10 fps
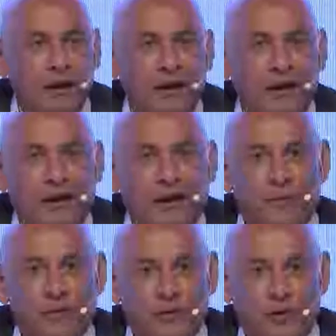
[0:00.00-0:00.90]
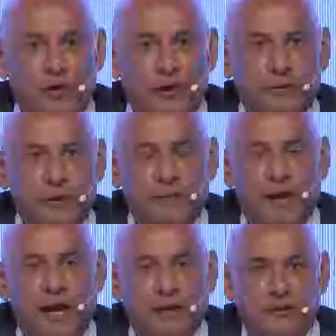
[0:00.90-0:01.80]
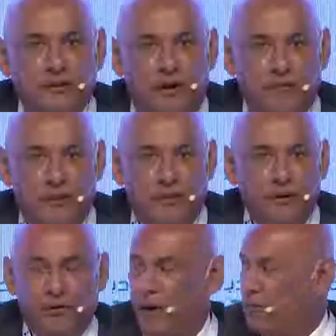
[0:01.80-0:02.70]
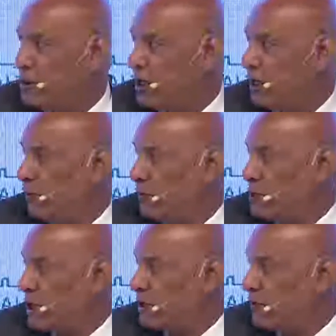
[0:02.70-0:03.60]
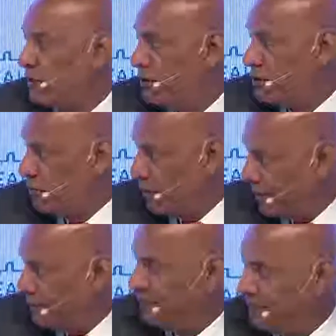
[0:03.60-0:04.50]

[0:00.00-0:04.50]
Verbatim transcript: uh, it was a joy to be part of that program, which I think we'll discuss further this morning.